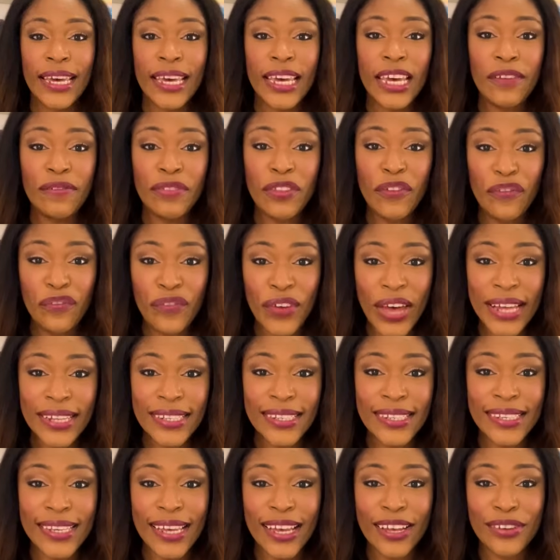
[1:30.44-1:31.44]
If the fat
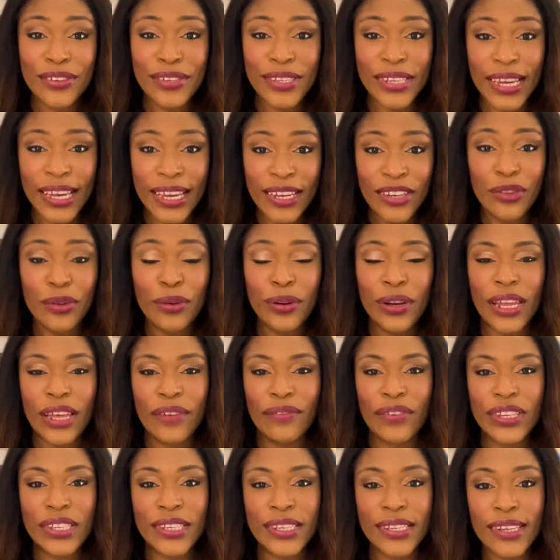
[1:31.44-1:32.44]
cells in your
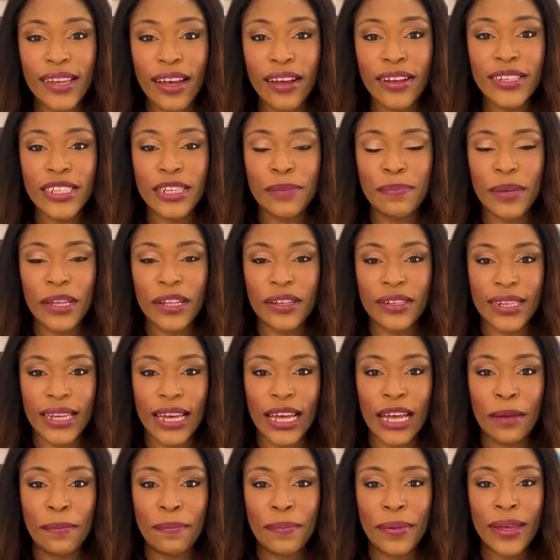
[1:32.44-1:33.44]
liver start to build
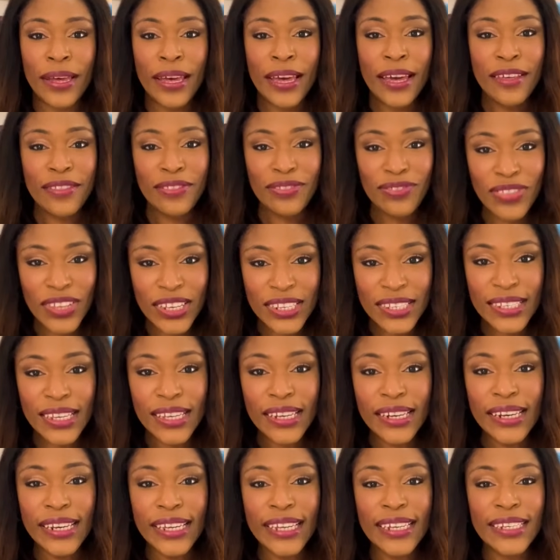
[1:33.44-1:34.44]
up, this
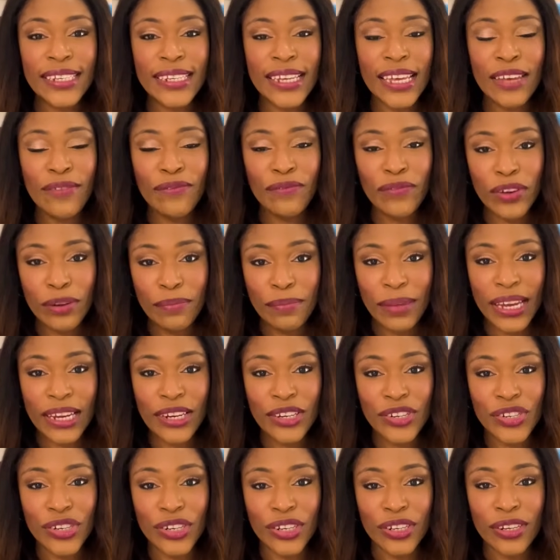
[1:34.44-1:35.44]
can lead to
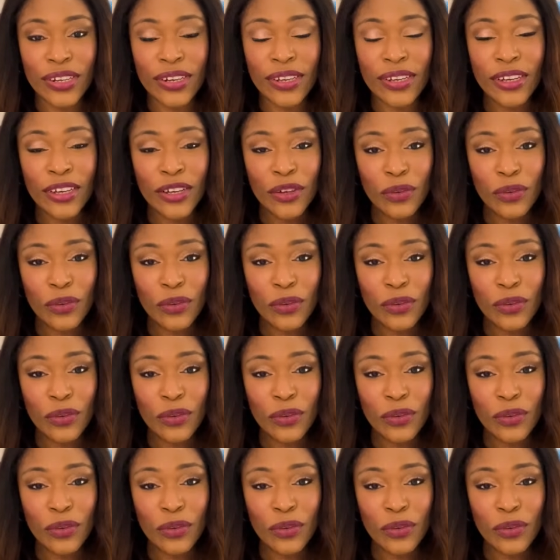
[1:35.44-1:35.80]
inflammation,